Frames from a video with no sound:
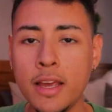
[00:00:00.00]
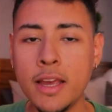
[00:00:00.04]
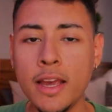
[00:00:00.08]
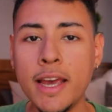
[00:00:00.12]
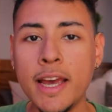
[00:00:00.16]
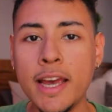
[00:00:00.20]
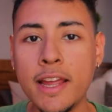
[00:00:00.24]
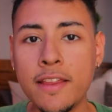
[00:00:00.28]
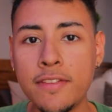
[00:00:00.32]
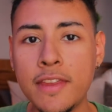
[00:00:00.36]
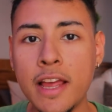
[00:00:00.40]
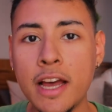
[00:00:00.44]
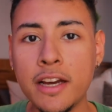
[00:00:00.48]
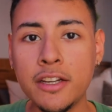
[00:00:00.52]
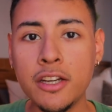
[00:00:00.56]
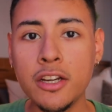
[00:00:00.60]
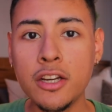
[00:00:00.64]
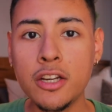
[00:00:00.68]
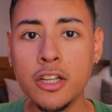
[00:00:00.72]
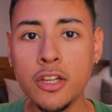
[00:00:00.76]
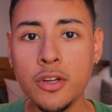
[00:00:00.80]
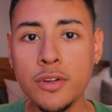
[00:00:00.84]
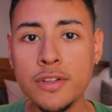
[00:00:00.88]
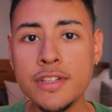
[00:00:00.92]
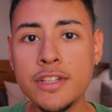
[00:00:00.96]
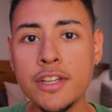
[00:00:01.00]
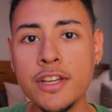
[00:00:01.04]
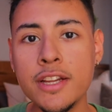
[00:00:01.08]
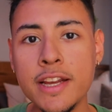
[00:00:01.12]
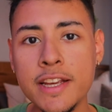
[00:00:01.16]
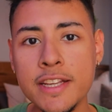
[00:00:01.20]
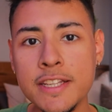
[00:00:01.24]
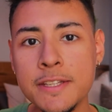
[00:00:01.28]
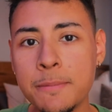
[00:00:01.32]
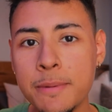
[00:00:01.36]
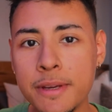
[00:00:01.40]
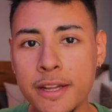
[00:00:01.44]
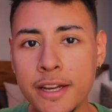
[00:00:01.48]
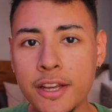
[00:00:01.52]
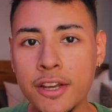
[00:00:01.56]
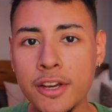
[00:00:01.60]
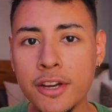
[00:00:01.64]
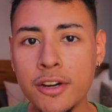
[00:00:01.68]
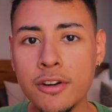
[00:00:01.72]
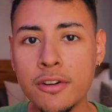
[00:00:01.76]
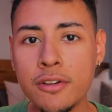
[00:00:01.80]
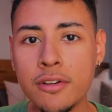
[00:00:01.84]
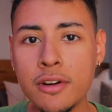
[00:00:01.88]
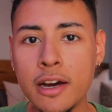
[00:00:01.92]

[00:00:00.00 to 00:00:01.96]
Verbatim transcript: And that concludes today's video.